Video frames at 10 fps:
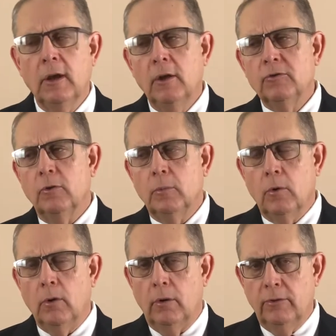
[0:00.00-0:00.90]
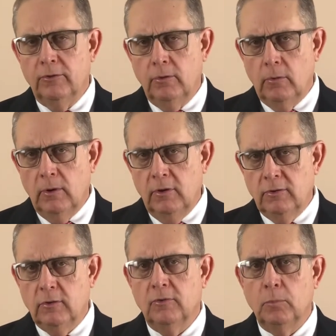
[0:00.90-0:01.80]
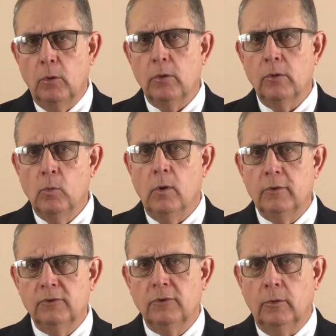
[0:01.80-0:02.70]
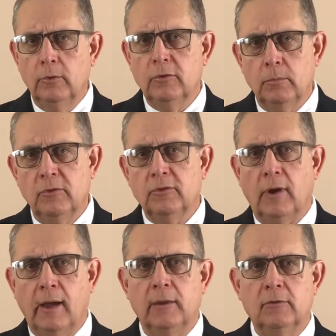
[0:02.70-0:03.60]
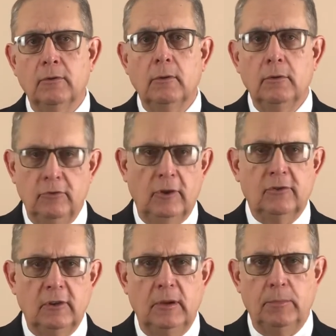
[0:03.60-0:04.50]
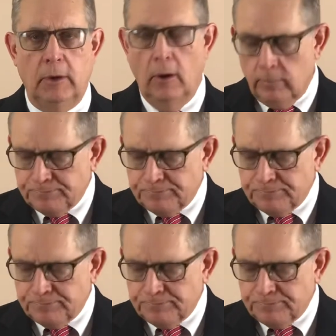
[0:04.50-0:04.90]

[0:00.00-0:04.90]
So the moral of the story is that there's more than one solution besides just TPO.